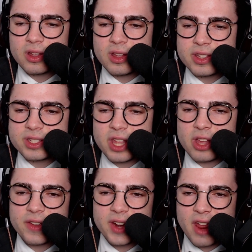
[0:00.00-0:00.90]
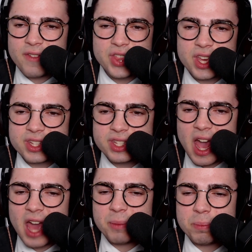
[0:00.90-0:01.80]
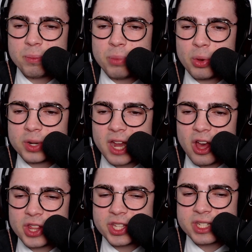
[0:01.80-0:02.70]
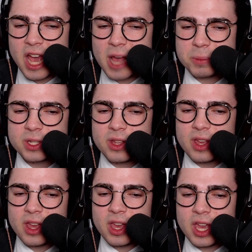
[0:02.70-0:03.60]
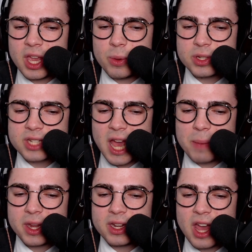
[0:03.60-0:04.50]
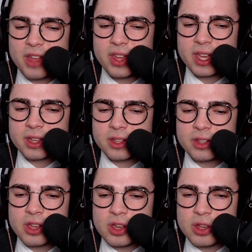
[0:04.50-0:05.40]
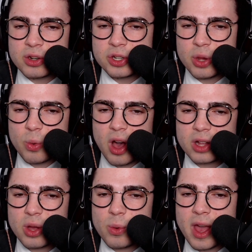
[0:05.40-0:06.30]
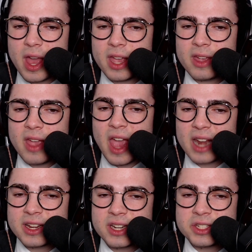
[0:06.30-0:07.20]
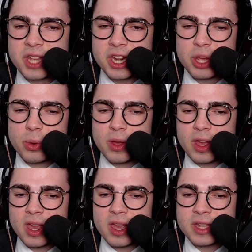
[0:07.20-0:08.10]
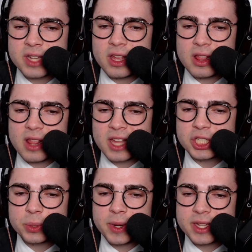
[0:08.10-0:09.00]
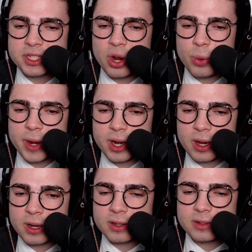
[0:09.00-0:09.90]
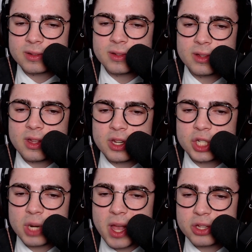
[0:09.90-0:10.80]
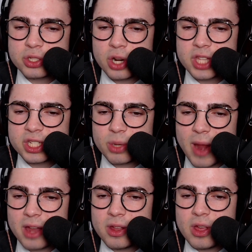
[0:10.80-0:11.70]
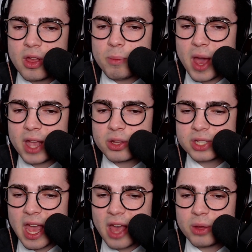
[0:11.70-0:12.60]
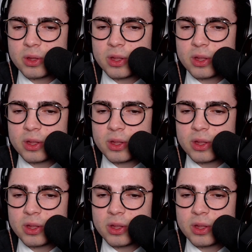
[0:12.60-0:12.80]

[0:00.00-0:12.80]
still giving it everything he's got, pulling out all the stops. He will stop at nothing to walk away and continue his illustrious career. Shawn Michaels turns things around. Michaels now